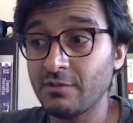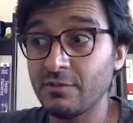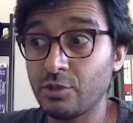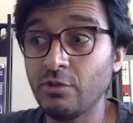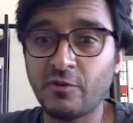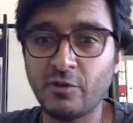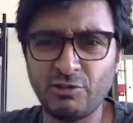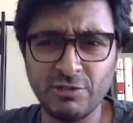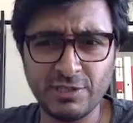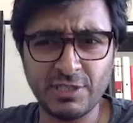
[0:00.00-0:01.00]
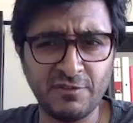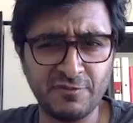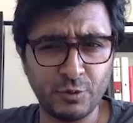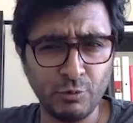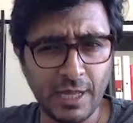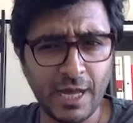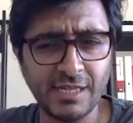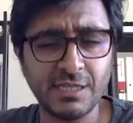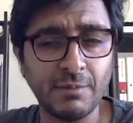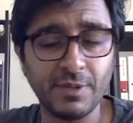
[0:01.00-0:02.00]
Don't force yourself to like
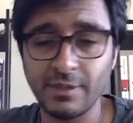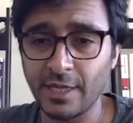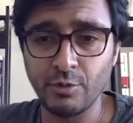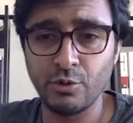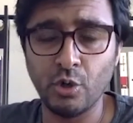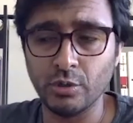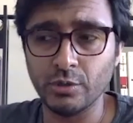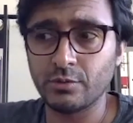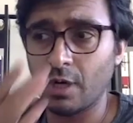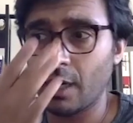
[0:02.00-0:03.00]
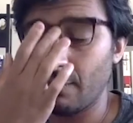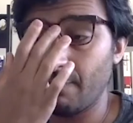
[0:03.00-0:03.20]
something that you don't, right?